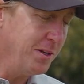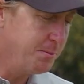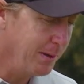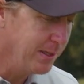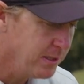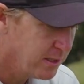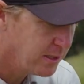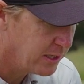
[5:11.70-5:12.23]

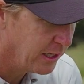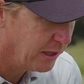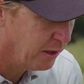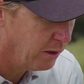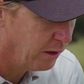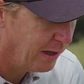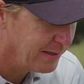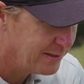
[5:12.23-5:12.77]
expecting to see a
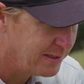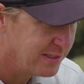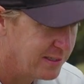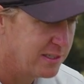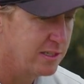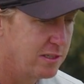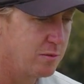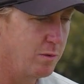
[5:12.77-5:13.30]
little less
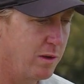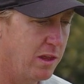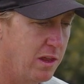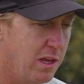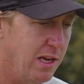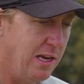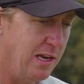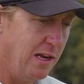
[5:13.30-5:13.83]
distance with
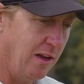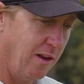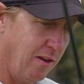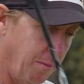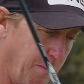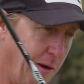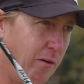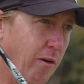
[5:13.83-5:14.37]
the
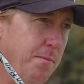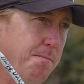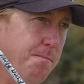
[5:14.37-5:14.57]
split grip.